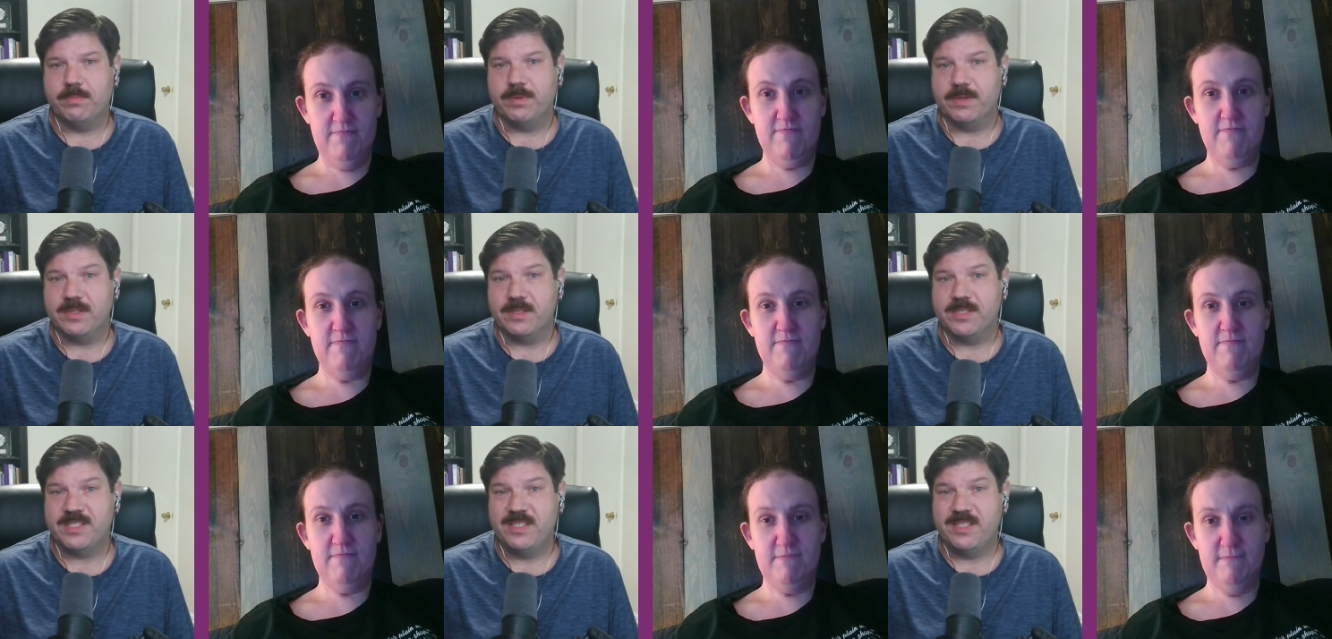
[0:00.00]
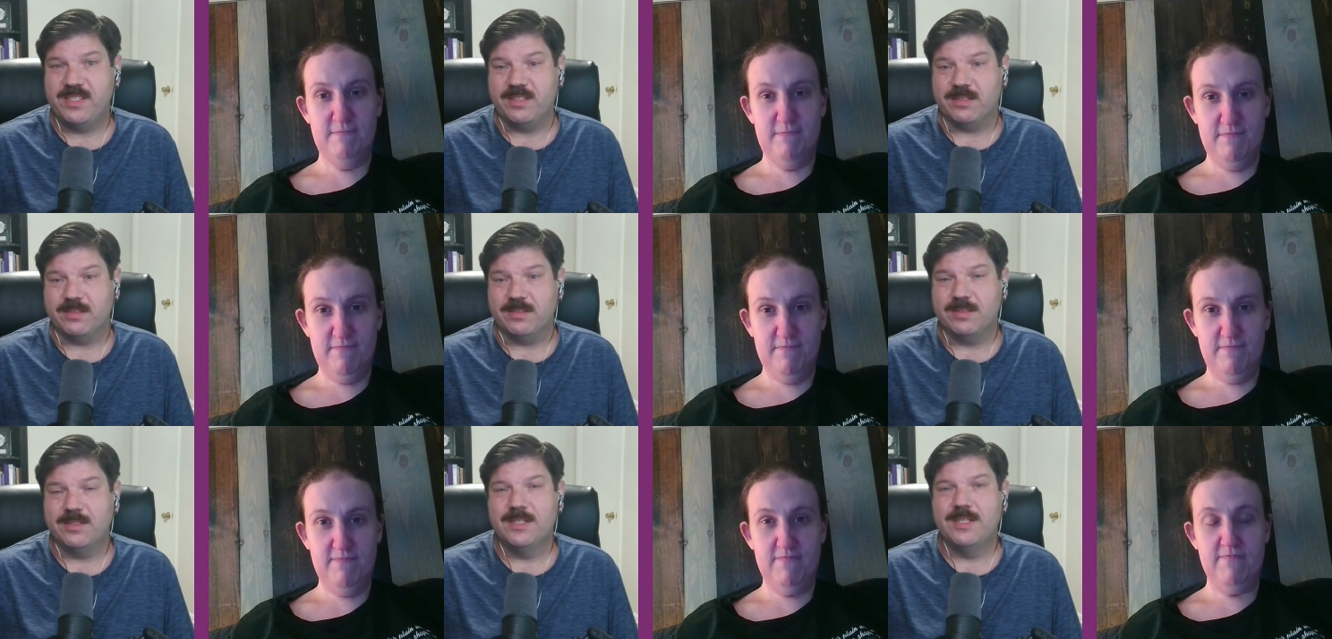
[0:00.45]
Speaker 1: but
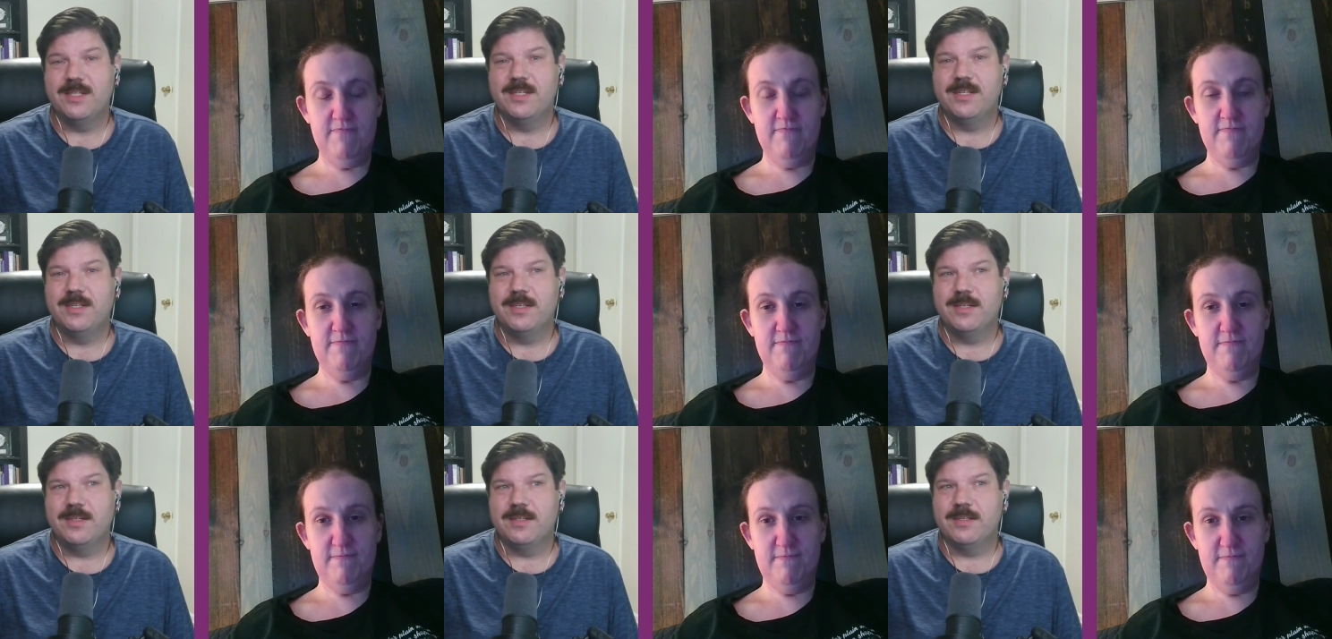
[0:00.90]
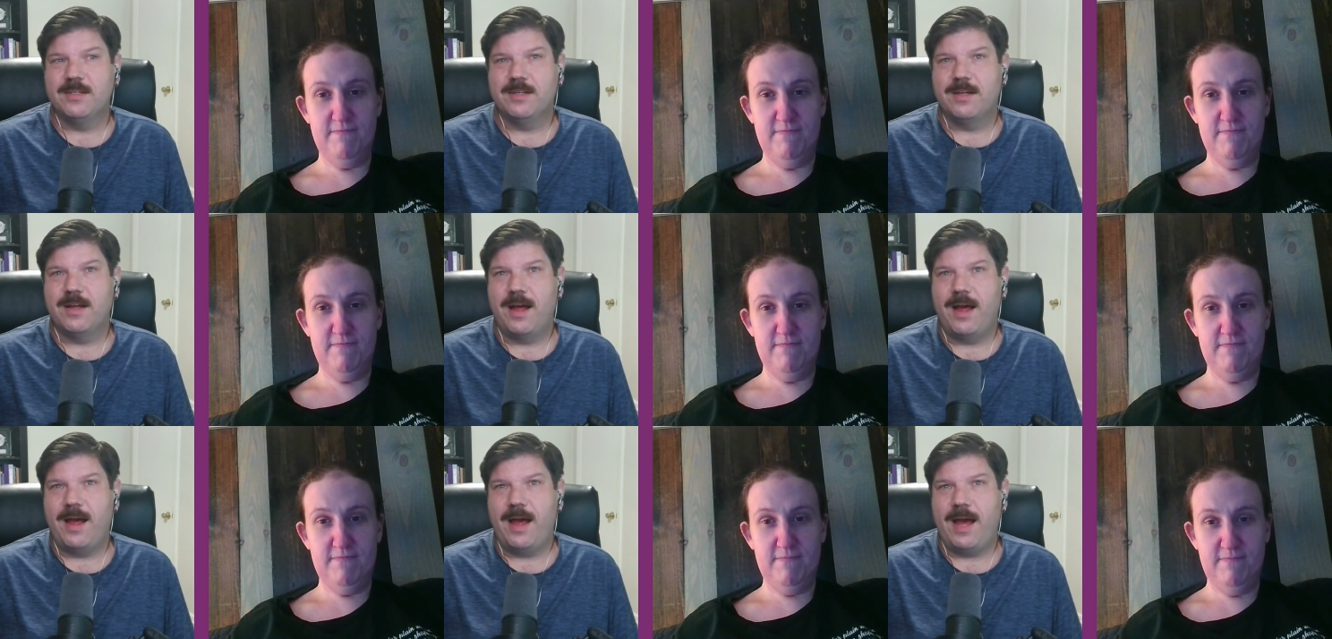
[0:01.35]
still,
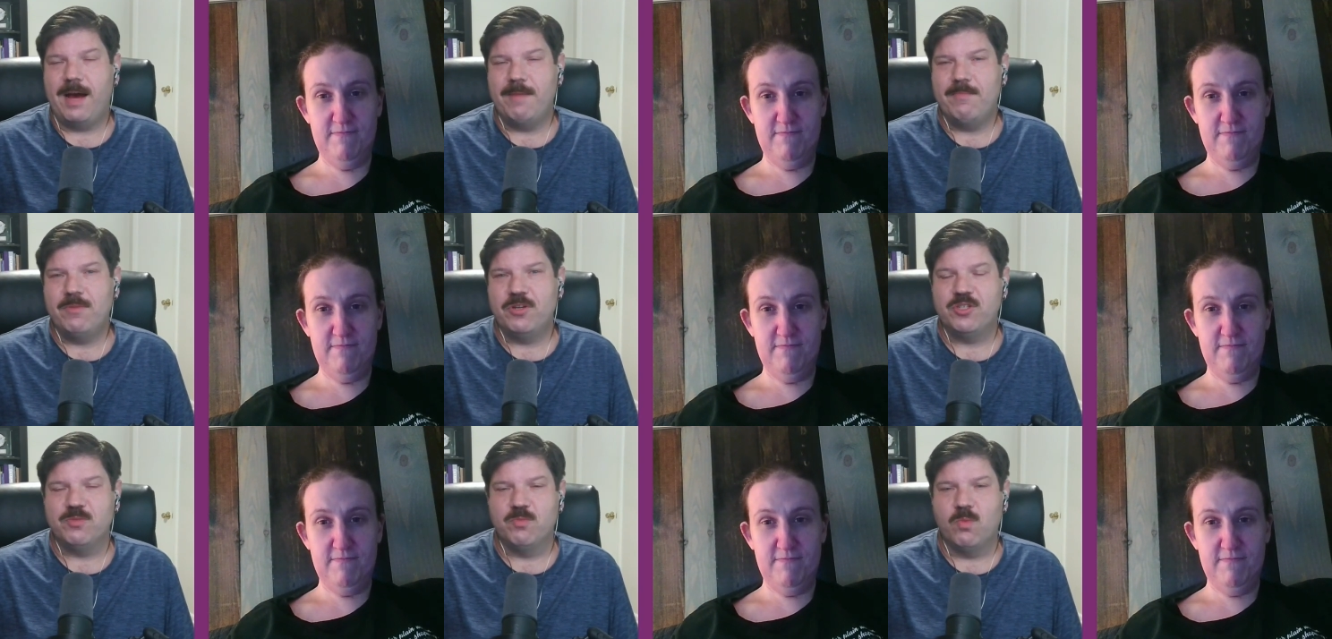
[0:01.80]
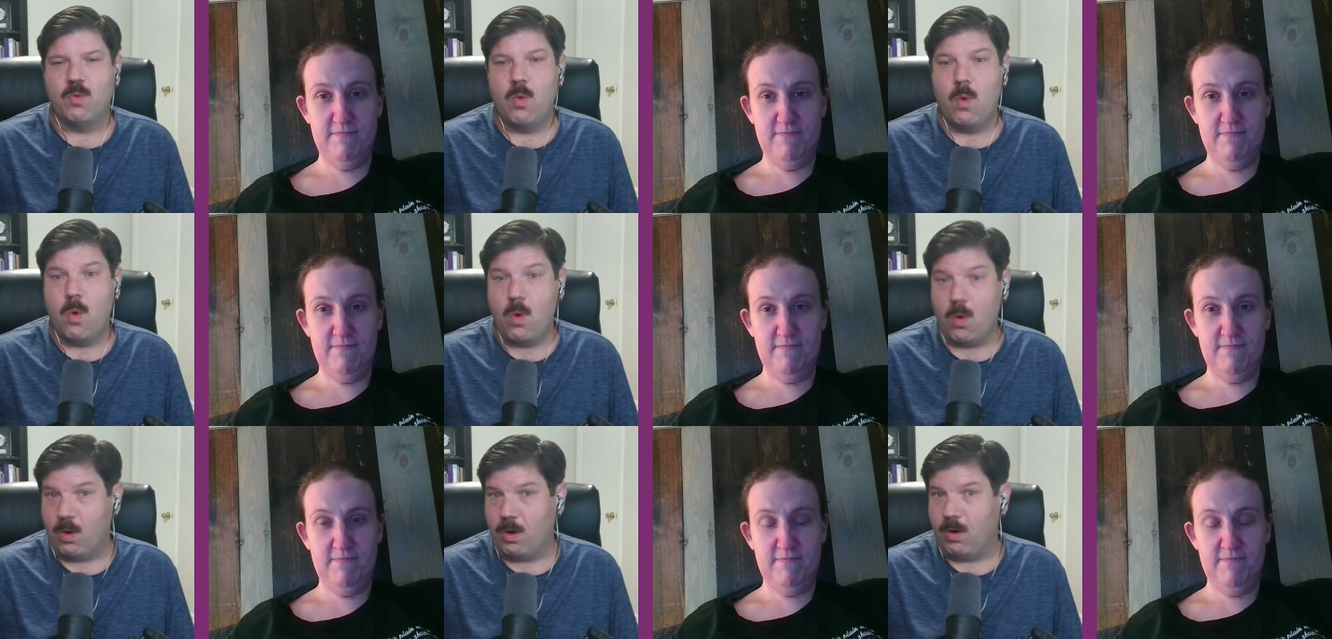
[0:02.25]
how much
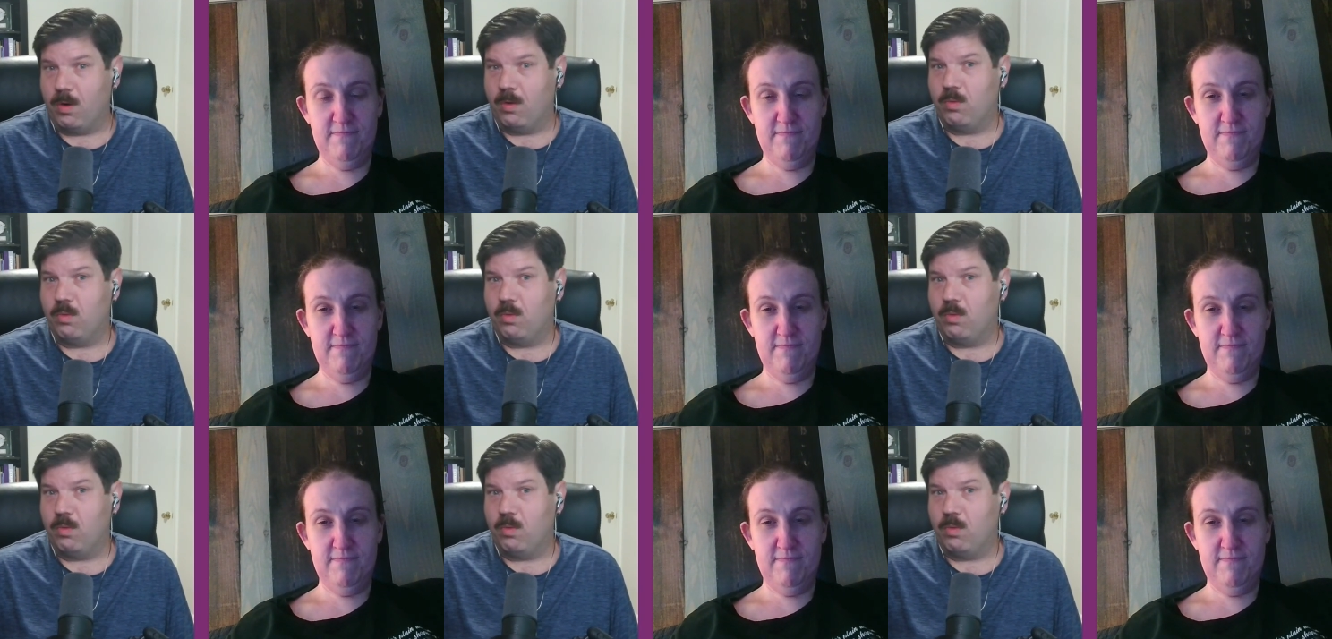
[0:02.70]
more